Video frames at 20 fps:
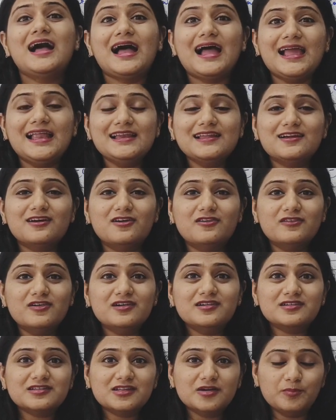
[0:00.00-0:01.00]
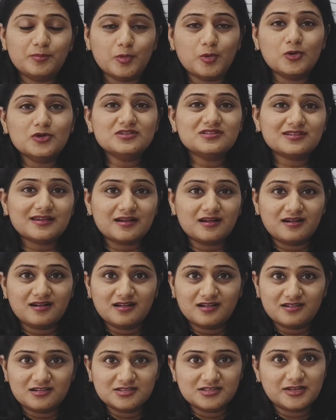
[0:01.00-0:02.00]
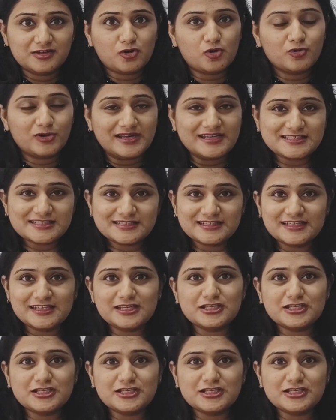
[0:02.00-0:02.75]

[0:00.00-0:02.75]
I'll cover the both original